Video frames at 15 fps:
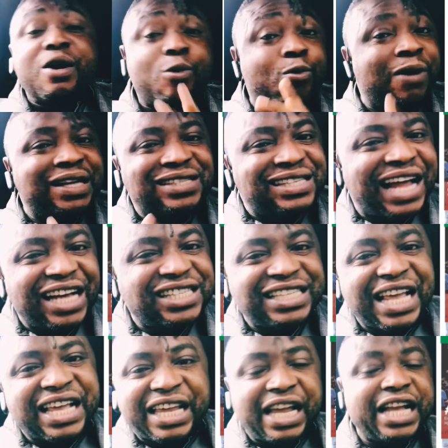when SARS
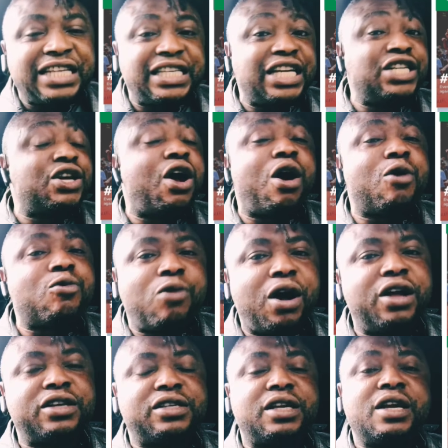they kill the young ones,